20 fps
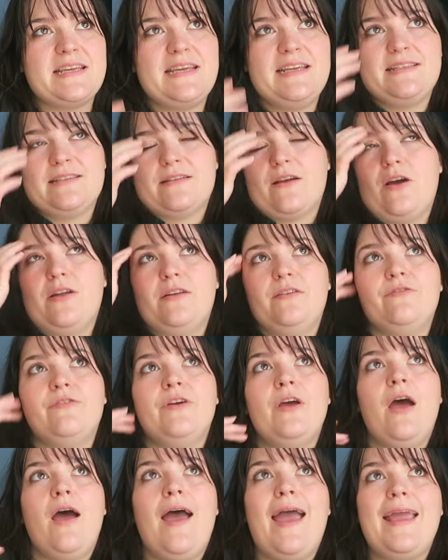It's kind of
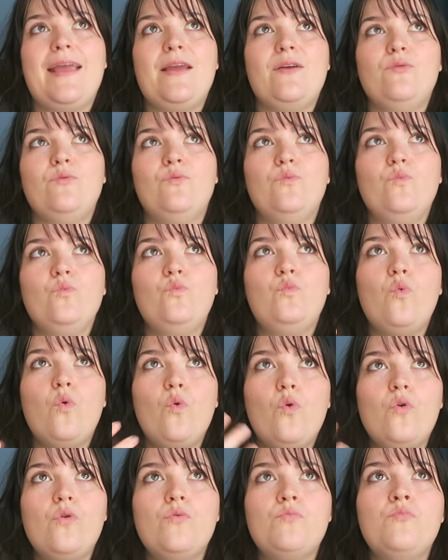a
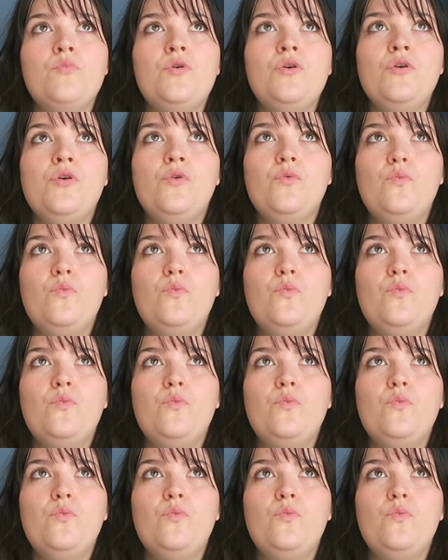warm,